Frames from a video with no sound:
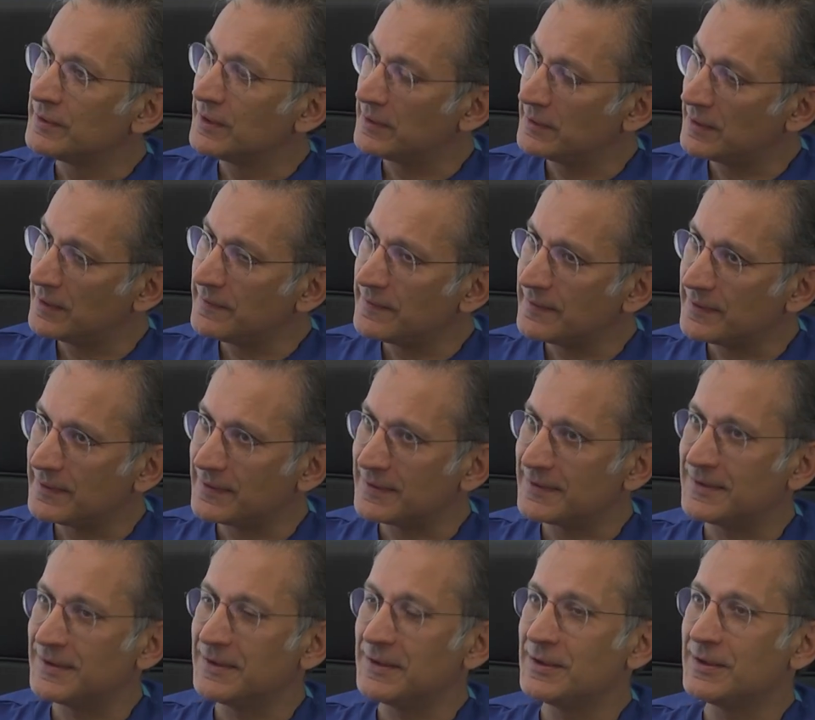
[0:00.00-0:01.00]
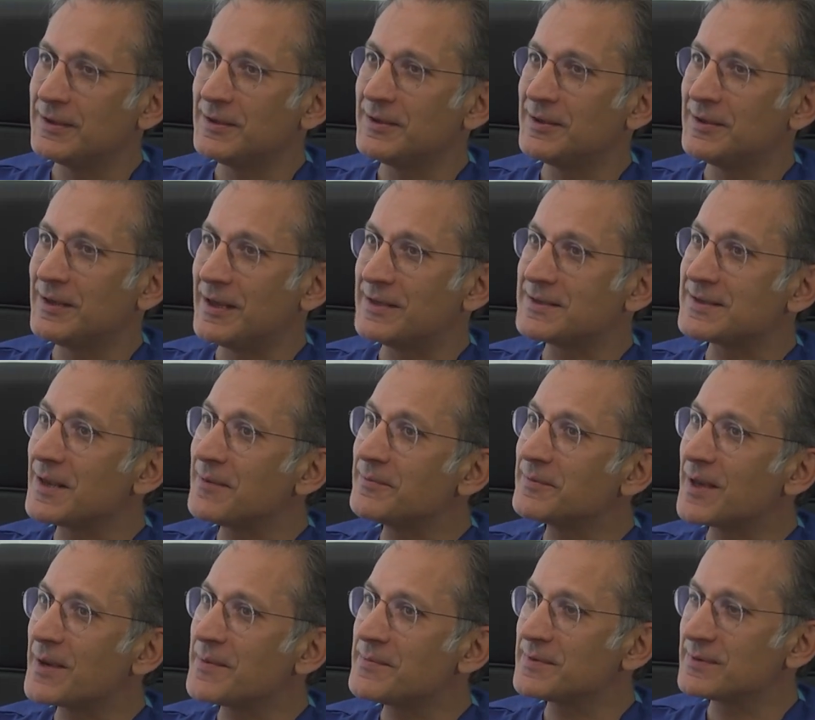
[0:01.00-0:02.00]
Definitely, and
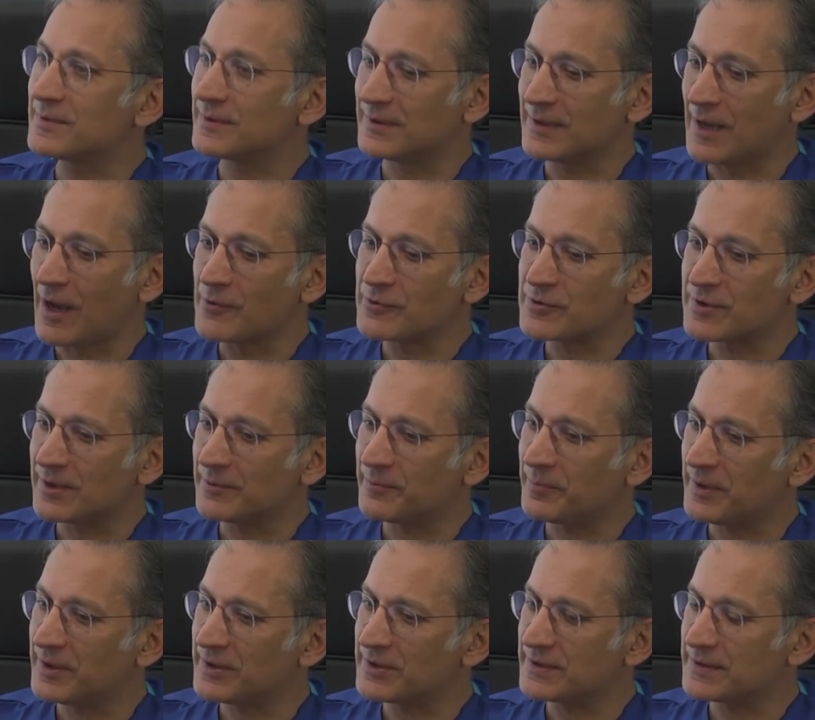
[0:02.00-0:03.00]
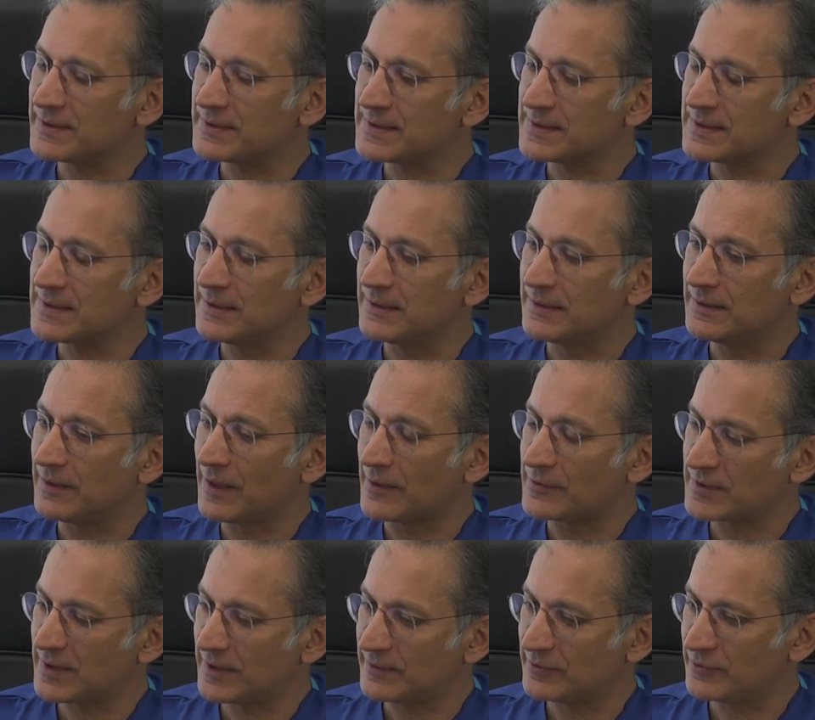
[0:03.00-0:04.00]
sometimes the outside patients,
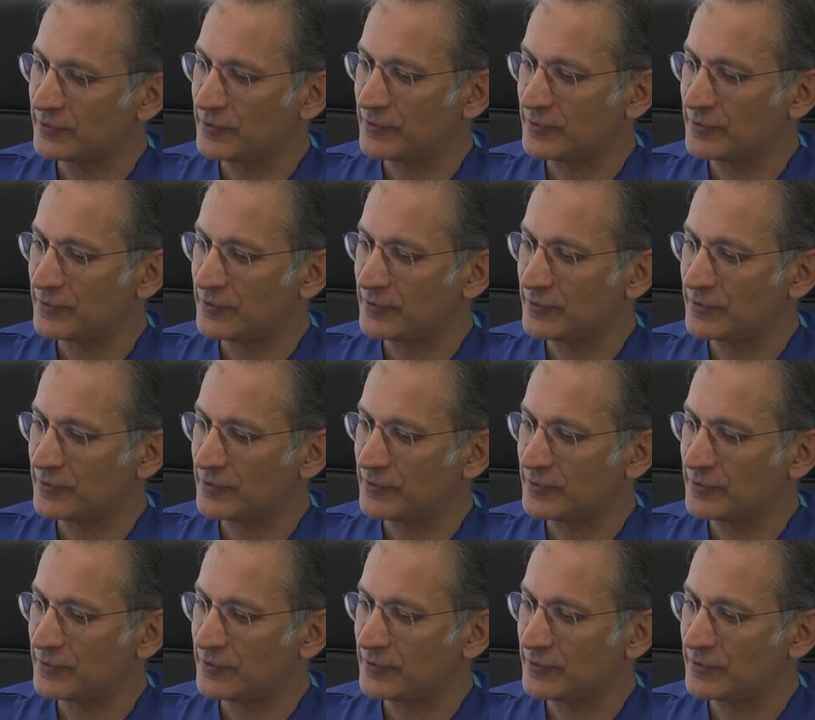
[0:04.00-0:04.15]
outside